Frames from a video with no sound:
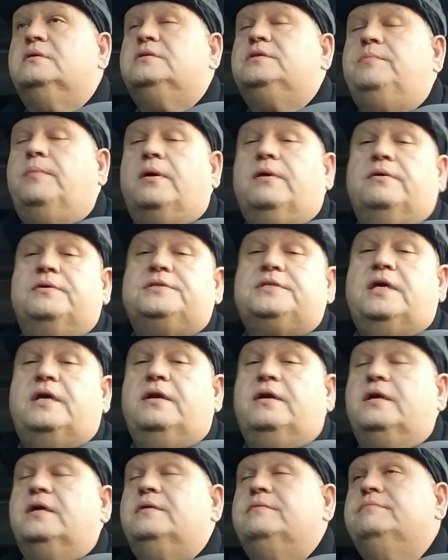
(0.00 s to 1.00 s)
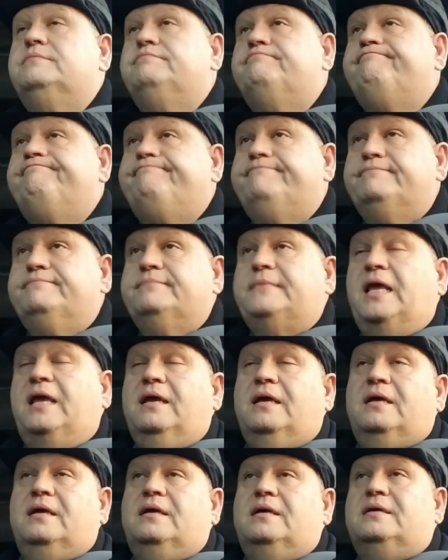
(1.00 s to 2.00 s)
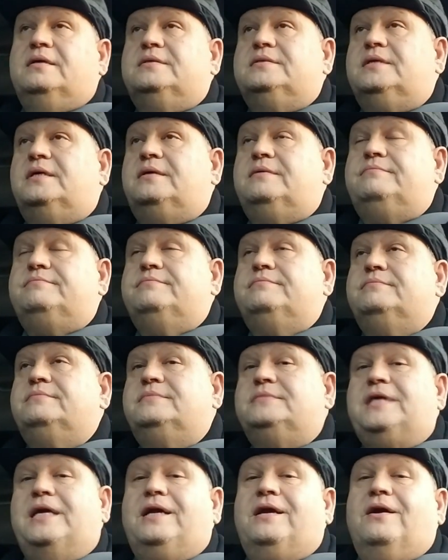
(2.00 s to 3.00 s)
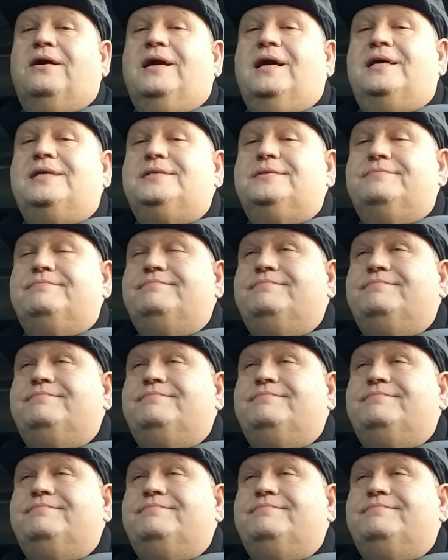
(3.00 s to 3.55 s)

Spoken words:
tomorrow, Saturday. So take care, guys.